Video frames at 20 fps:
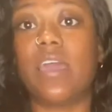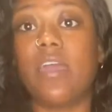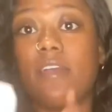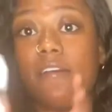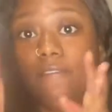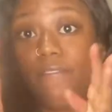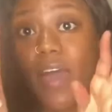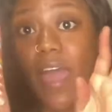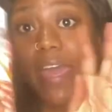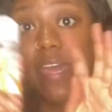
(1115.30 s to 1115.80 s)

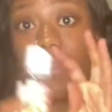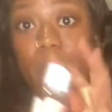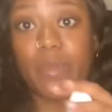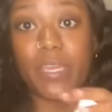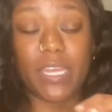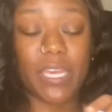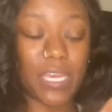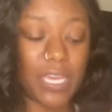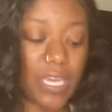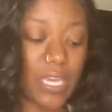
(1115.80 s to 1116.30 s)
vitamin
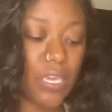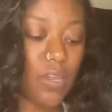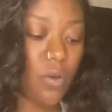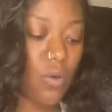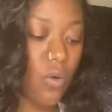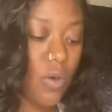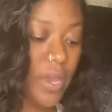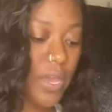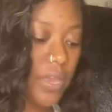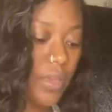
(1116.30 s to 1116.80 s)
E
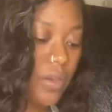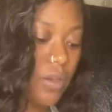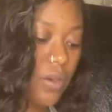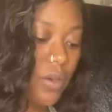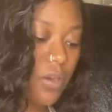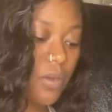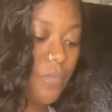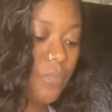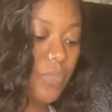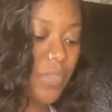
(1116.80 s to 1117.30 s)

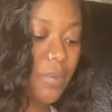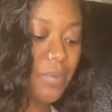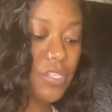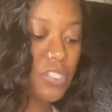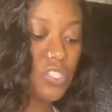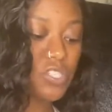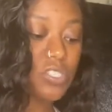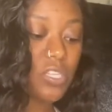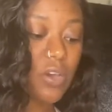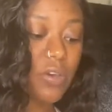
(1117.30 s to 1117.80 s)
oil. I'm gonna
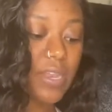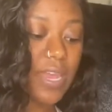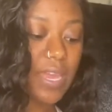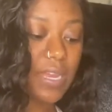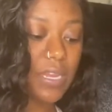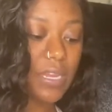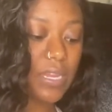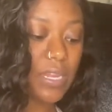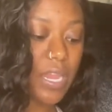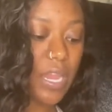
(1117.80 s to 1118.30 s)
just throw that
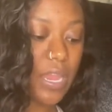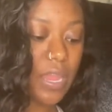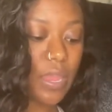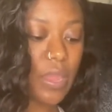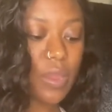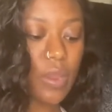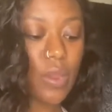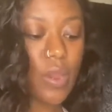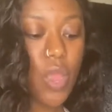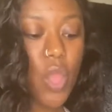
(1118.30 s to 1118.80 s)
in
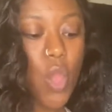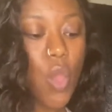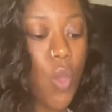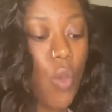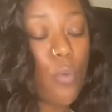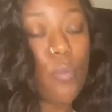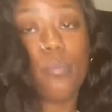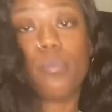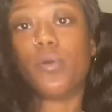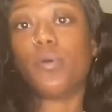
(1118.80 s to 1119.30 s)
there.
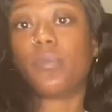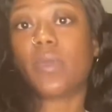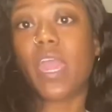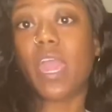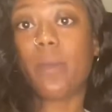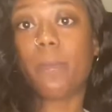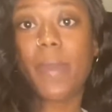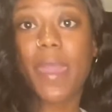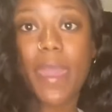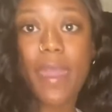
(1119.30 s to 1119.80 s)
Boom
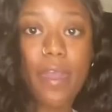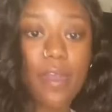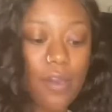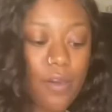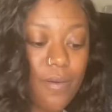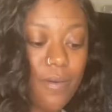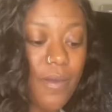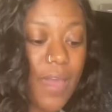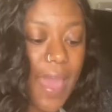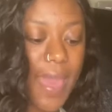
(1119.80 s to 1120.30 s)
cat
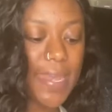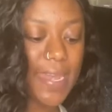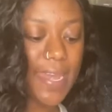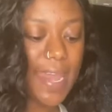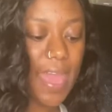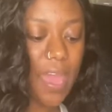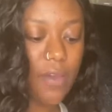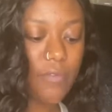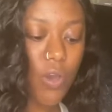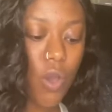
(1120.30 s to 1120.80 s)
pow. I didn't
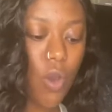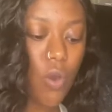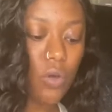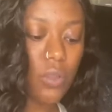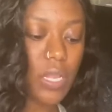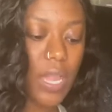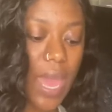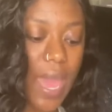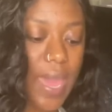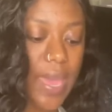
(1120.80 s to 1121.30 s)
have a whole
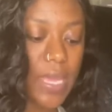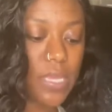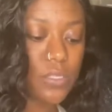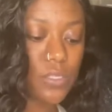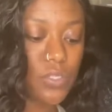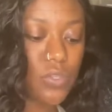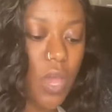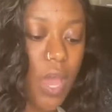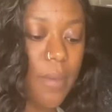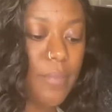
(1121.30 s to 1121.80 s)
lot,
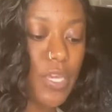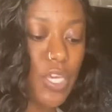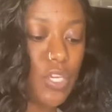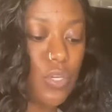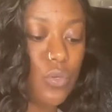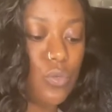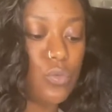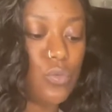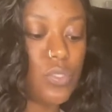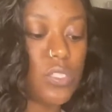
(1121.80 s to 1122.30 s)
so I'm gonna
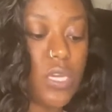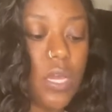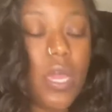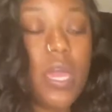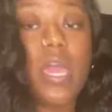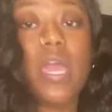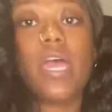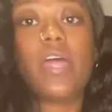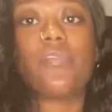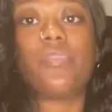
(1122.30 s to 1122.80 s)
use
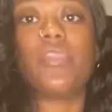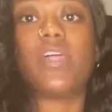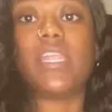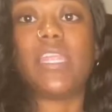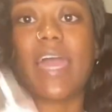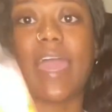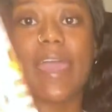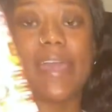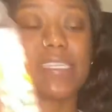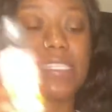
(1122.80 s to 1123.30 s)
the
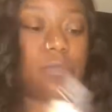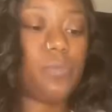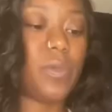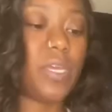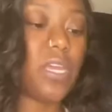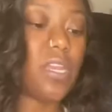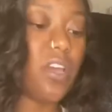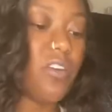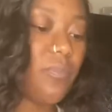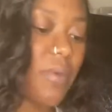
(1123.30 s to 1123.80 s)
last
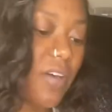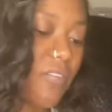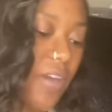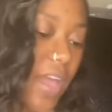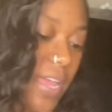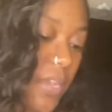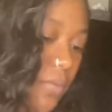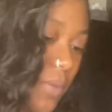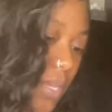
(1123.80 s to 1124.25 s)
bit of my vitamin